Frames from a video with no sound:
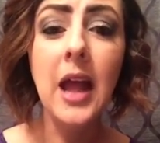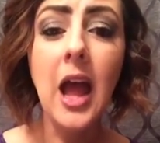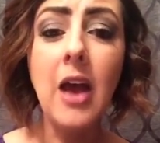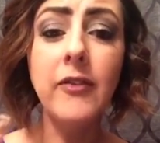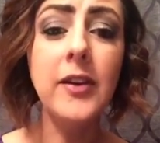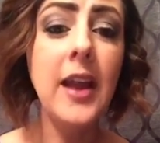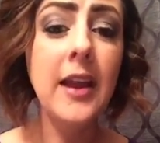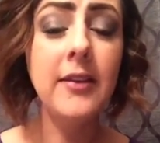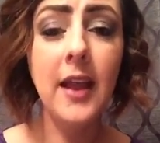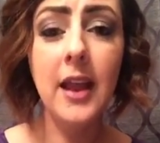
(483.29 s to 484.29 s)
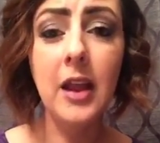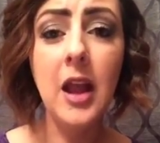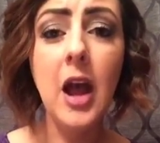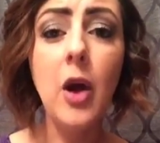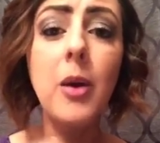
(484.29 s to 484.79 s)
every day saying,
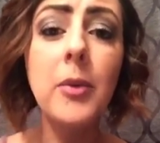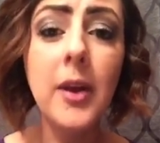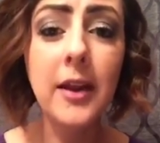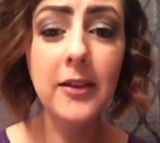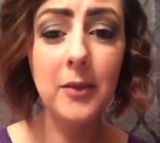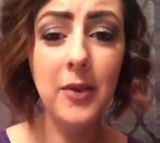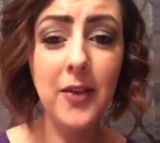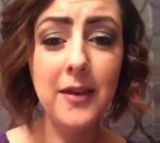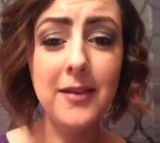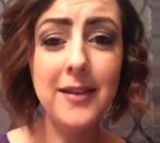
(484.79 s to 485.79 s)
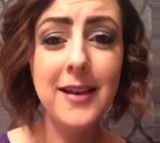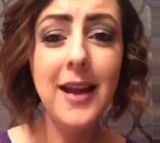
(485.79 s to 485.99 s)
how come you're not done with this?